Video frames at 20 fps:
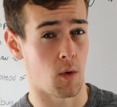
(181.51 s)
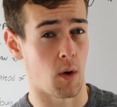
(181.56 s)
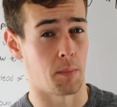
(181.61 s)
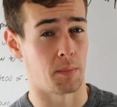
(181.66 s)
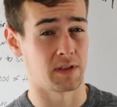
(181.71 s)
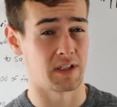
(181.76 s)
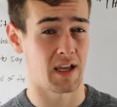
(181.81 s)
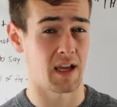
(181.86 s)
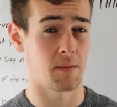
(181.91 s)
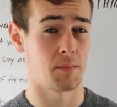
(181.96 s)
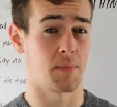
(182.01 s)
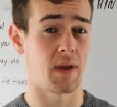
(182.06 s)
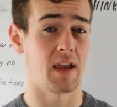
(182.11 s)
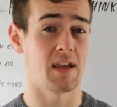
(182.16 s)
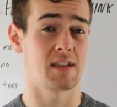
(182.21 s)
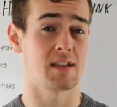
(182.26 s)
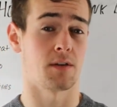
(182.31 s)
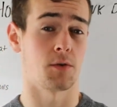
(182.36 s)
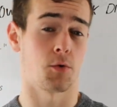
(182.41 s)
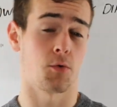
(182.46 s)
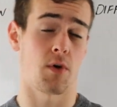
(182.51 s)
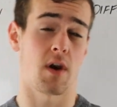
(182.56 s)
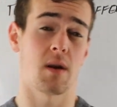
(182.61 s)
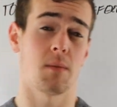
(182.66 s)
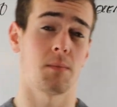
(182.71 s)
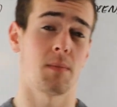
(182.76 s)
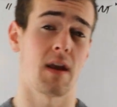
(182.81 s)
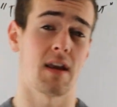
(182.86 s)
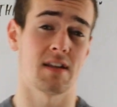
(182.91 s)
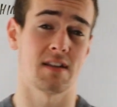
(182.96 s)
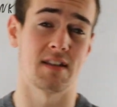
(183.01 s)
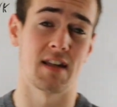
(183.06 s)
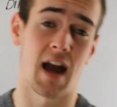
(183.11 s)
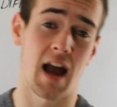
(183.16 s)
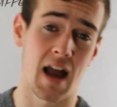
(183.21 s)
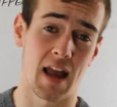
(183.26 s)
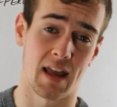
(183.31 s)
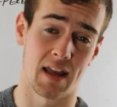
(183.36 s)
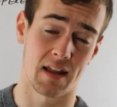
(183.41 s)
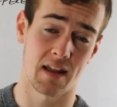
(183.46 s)
you know, a plant-based and a grain-based
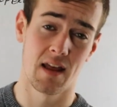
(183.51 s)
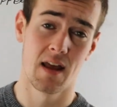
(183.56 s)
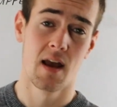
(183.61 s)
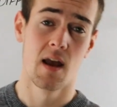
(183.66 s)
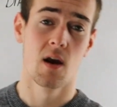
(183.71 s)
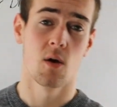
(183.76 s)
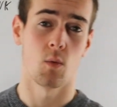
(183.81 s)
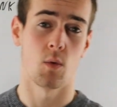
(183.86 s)
diet